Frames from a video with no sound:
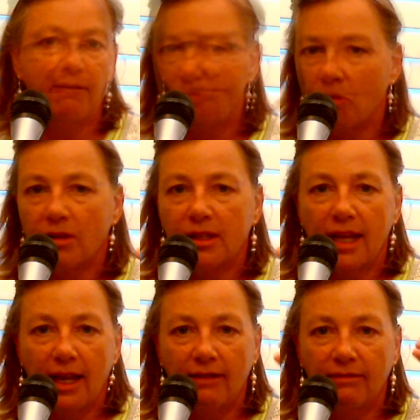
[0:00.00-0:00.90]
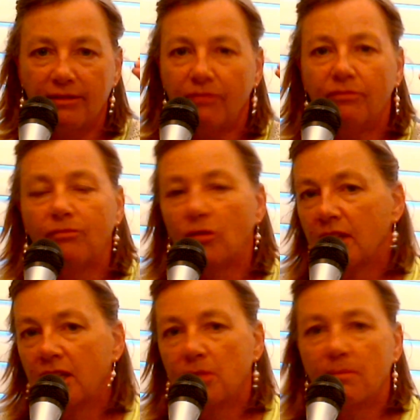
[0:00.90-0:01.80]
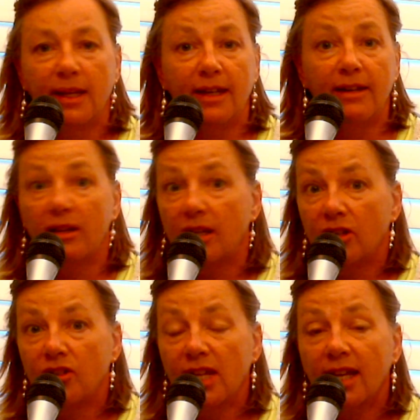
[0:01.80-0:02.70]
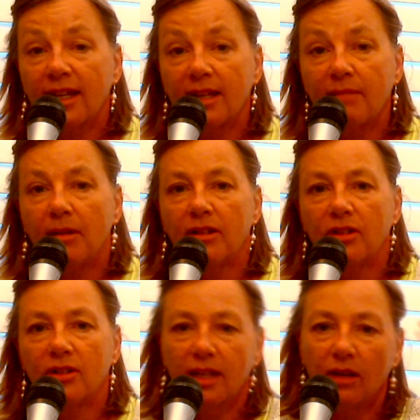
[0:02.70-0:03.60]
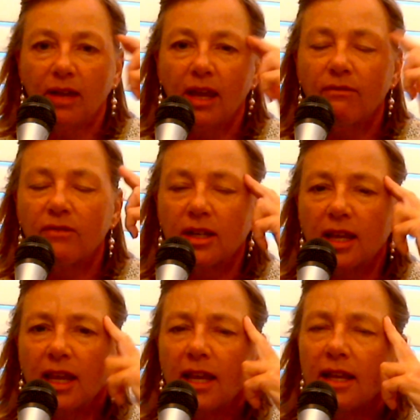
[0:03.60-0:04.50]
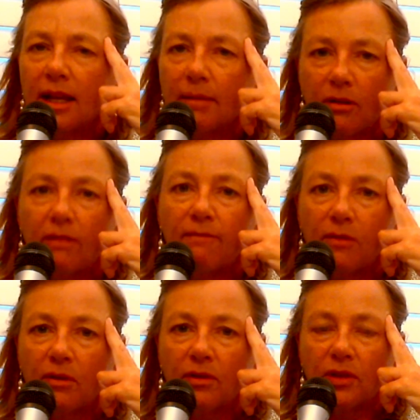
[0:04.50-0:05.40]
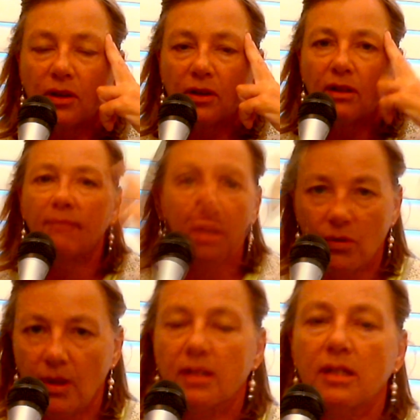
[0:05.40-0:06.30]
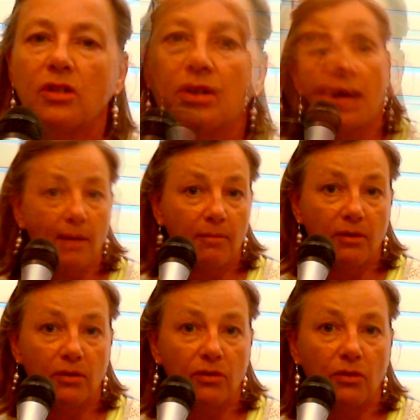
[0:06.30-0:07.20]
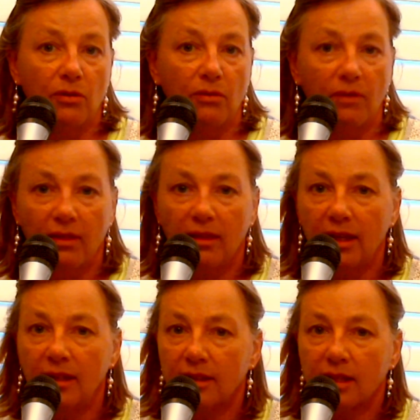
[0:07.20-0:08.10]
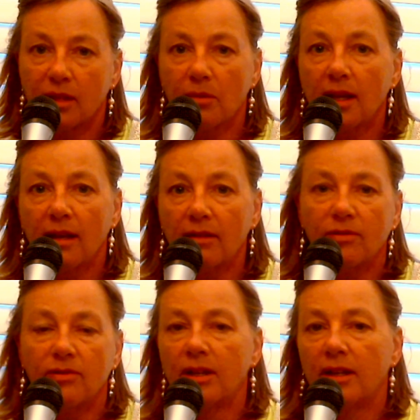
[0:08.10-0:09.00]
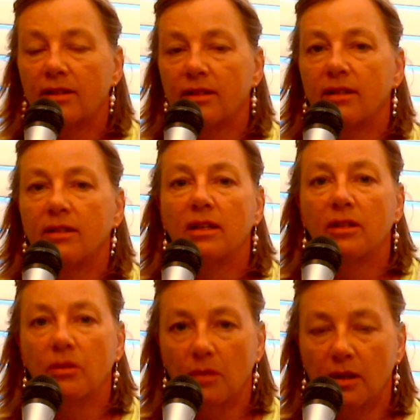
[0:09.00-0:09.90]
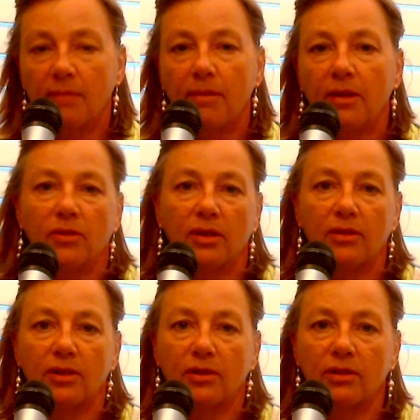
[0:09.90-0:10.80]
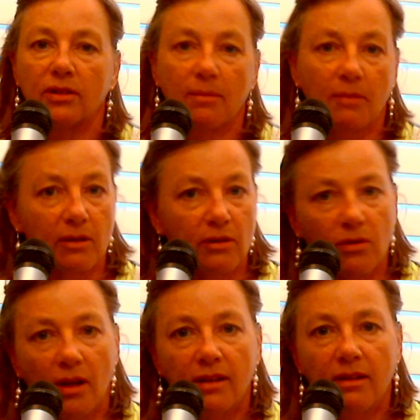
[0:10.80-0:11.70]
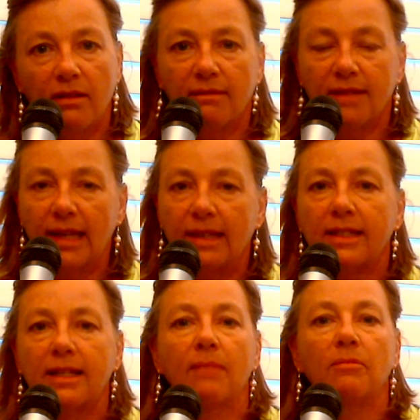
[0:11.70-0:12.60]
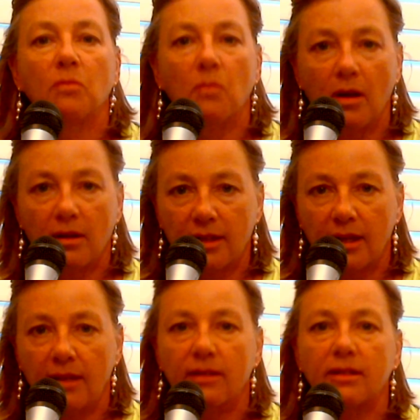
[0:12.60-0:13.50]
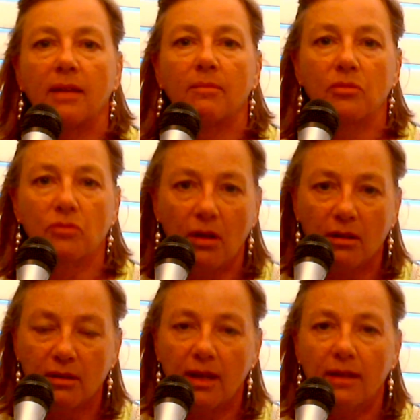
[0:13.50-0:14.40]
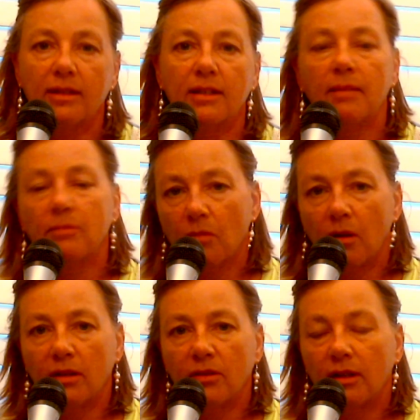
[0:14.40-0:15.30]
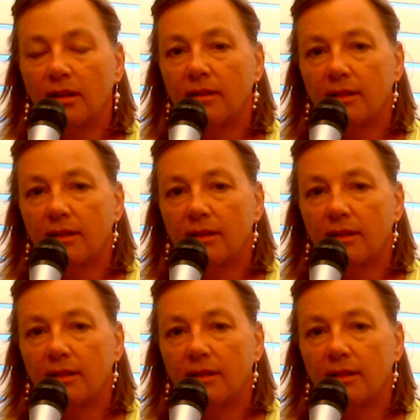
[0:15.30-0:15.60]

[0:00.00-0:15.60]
broken down for each minute and each second, but just say, okay, today I'm going to focus on transitions. I'm going to do these 3 exercises to work on my transitions. I'm going to trot 10 steps, walk 10 steps, trot 10 steps, walk 10